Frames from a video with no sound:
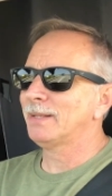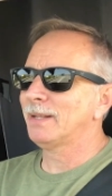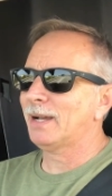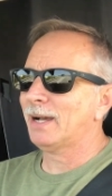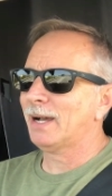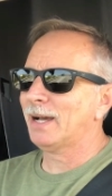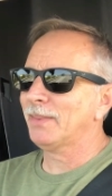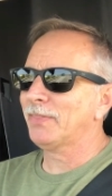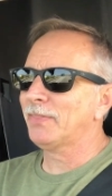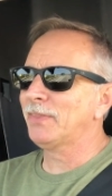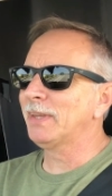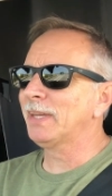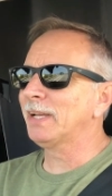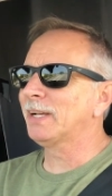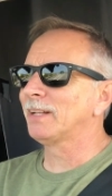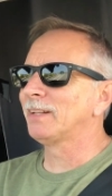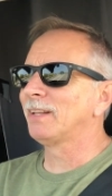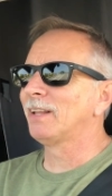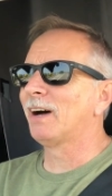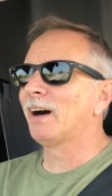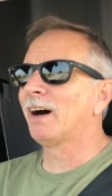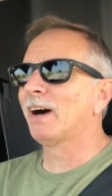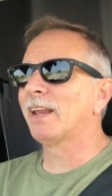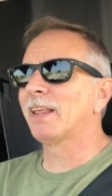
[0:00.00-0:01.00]
I think a
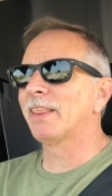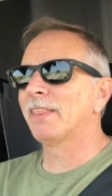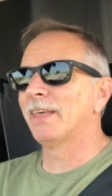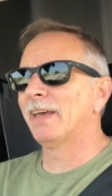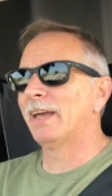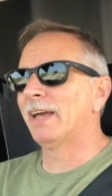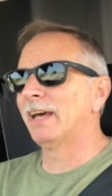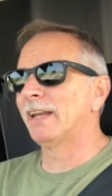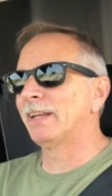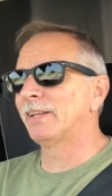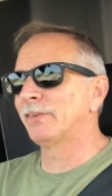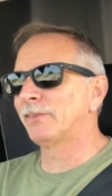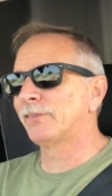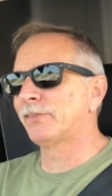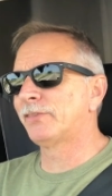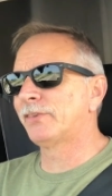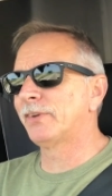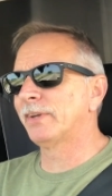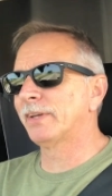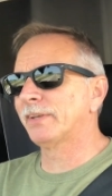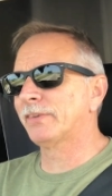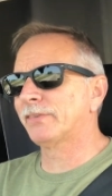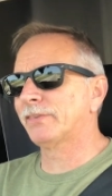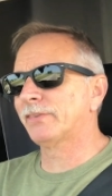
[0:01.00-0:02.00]
lot of that is
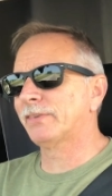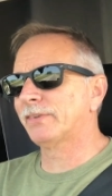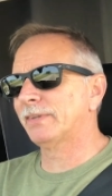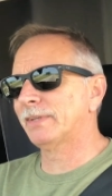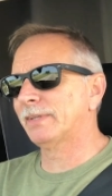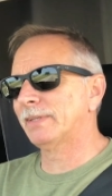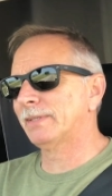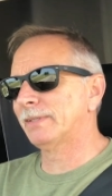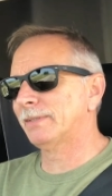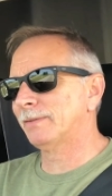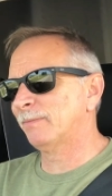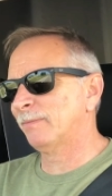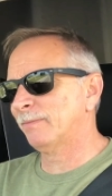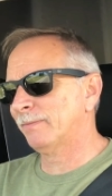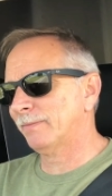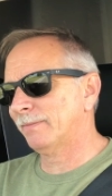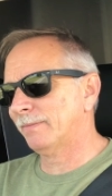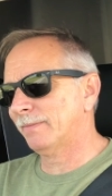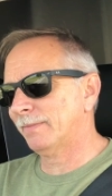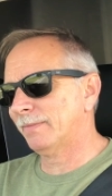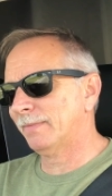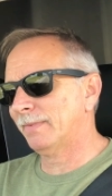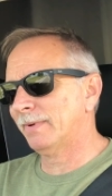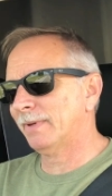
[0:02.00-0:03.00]
just
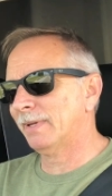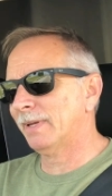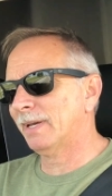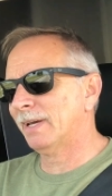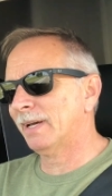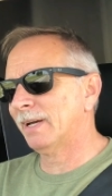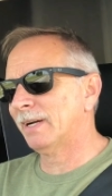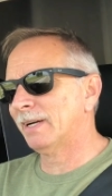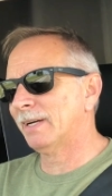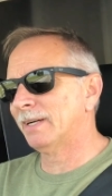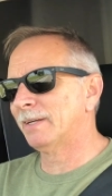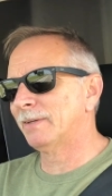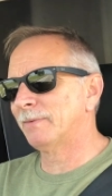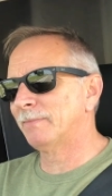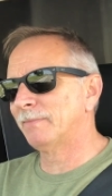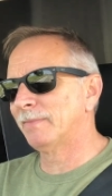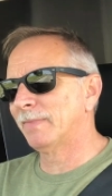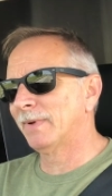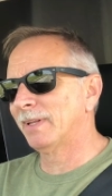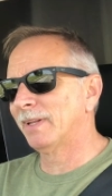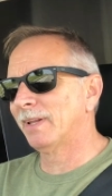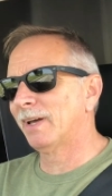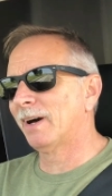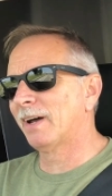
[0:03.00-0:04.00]

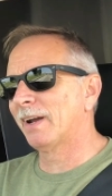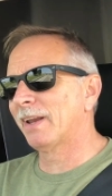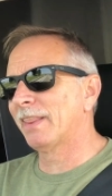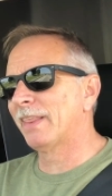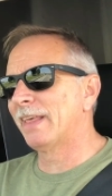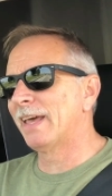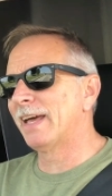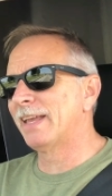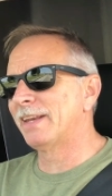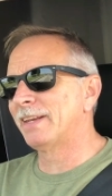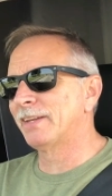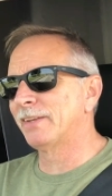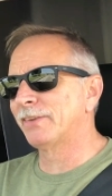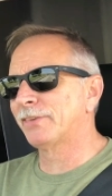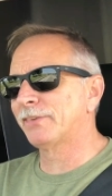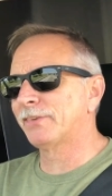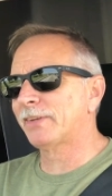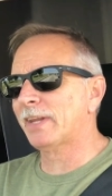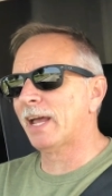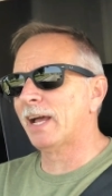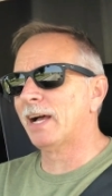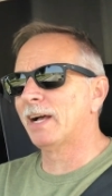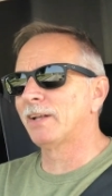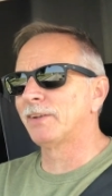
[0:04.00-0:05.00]
a lot of that
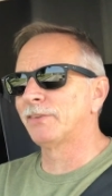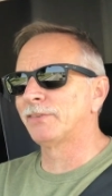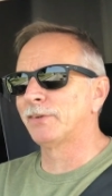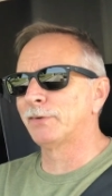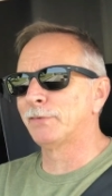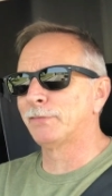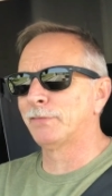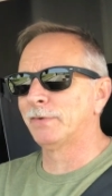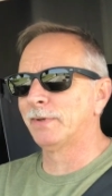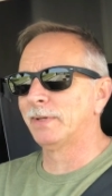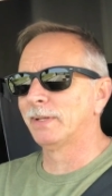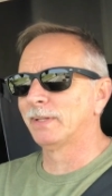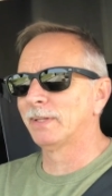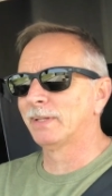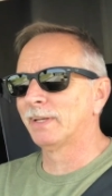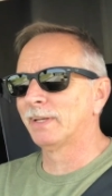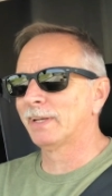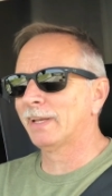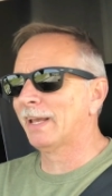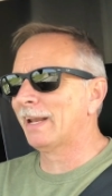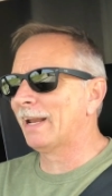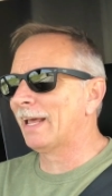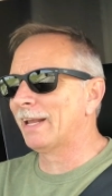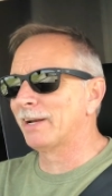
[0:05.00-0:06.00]
nostalgia
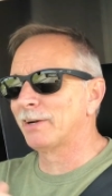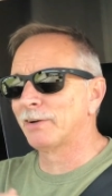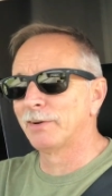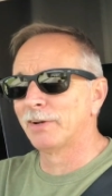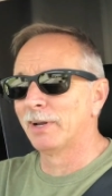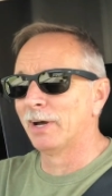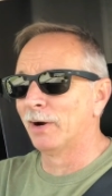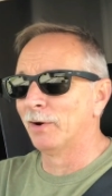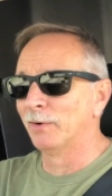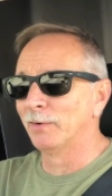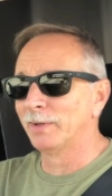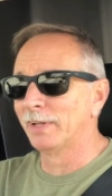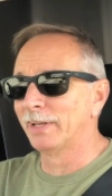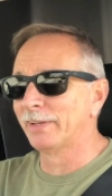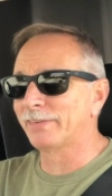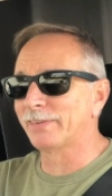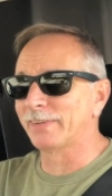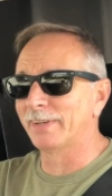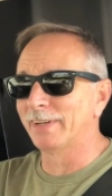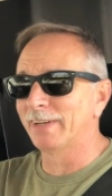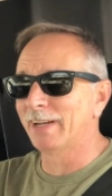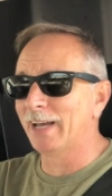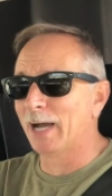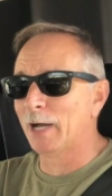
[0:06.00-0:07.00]
feeling. And I don't know,
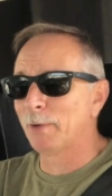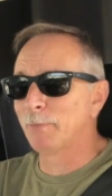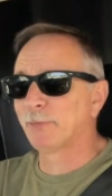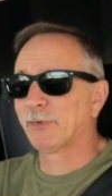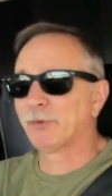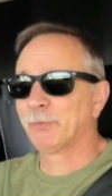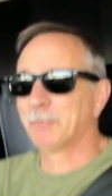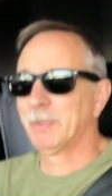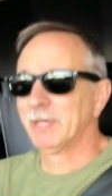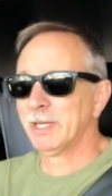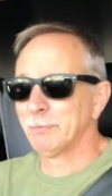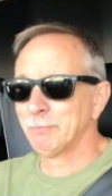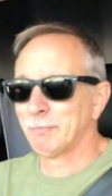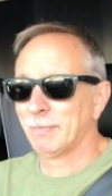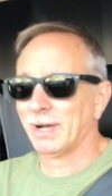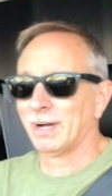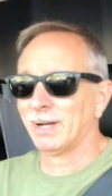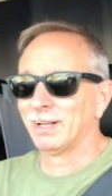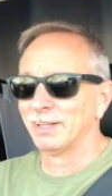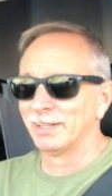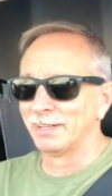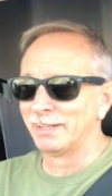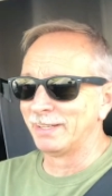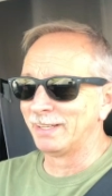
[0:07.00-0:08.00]
listen, I'm
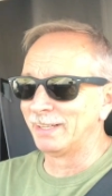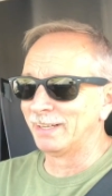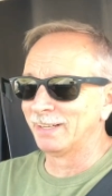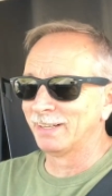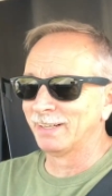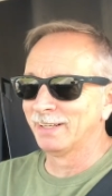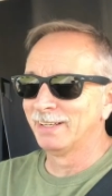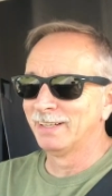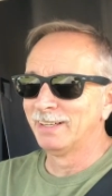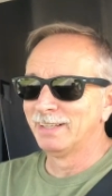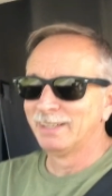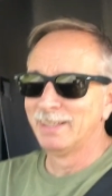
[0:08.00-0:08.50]
spitballing here.